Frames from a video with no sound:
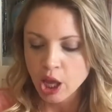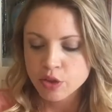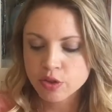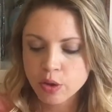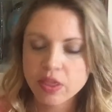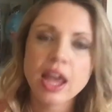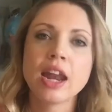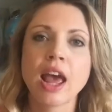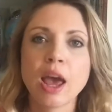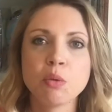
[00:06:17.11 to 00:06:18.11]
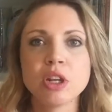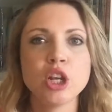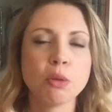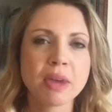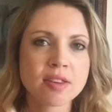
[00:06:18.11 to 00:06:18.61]
So then I would, you
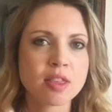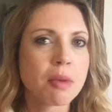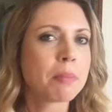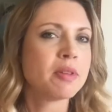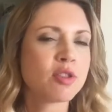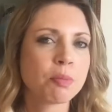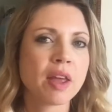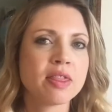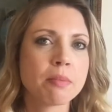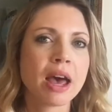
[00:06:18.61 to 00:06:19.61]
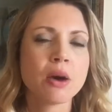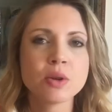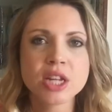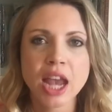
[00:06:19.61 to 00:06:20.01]
know, mix them up and spread them out.